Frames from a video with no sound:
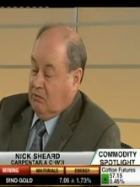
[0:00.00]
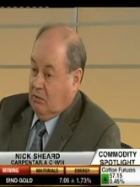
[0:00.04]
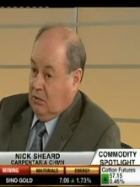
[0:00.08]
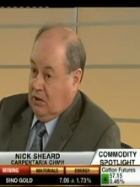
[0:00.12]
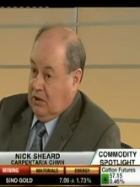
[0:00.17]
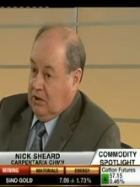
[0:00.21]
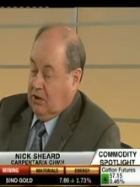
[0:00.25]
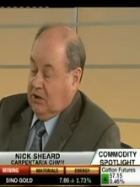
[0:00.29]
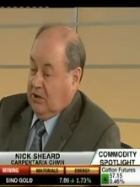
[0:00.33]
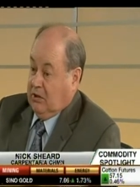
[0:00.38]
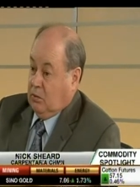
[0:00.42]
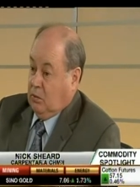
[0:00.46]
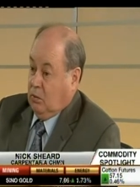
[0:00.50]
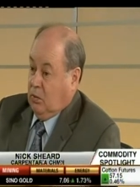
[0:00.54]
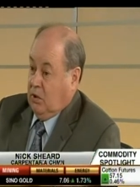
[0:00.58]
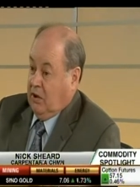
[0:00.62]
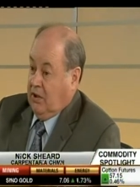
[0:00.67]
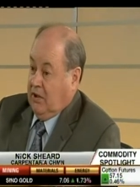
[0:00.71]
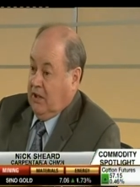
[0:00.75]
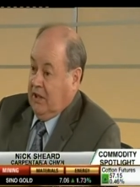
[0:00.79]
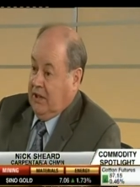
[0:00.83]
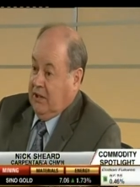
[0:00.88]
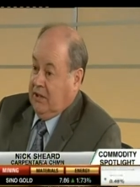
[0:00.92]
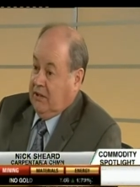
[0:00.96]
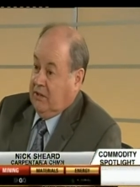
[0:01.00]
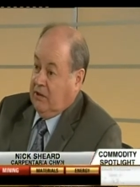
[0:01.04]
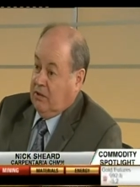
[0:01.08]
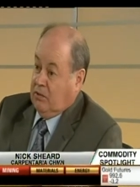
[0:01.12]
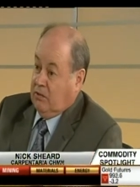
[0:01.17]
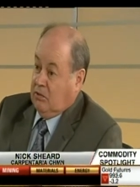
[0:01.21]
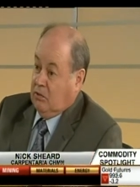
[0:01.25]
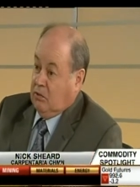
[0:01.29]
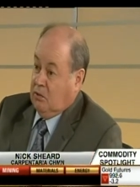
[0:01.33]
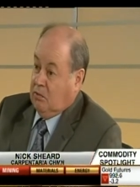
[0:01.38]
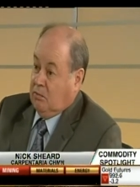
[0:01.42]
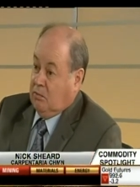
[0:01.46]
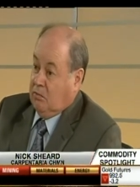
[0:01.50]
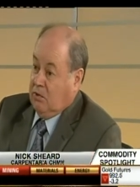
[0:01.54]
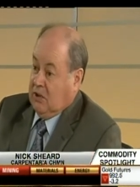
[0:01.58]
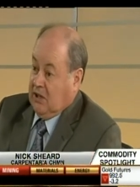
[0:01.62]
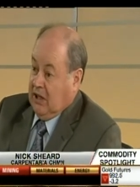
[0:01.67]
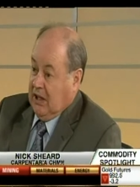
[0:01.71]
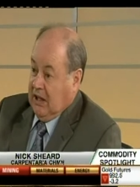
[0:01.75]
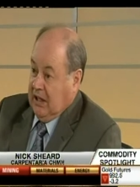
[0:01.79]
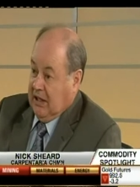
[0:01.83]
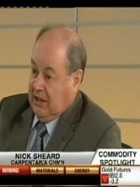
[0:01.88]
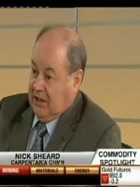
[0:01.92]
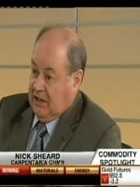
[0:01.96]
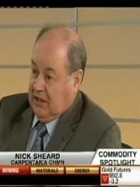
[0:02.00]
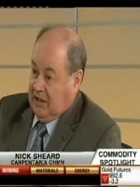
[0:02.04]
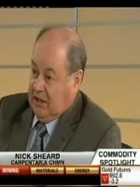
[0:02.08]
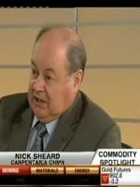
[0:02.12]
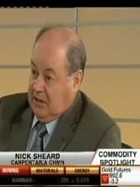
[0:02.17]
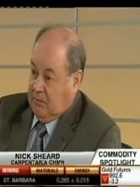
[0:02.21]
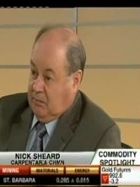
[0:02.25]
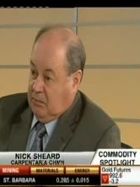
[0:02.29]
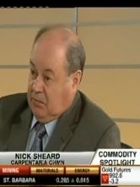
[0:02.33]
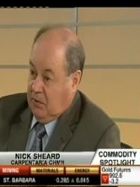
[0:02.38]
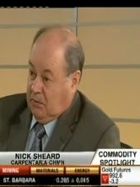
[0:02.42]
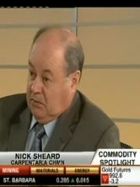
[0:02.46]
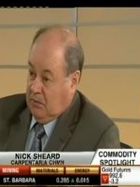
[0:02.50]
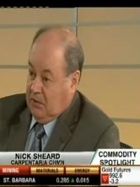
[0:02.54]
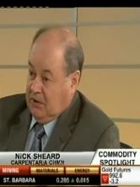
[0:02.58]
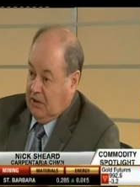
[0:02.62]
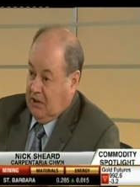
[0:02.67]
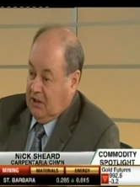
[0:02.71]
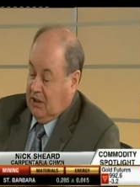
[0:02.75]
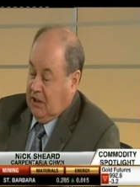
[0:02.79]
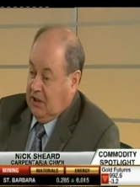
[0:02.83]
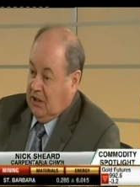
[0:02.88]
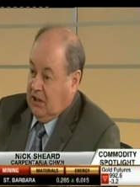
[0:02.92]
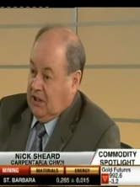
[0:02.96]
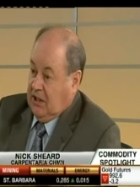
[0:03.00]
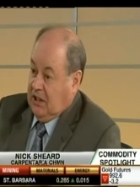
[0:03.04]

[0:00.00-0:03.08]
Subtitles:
at least one Asian group regarding that property.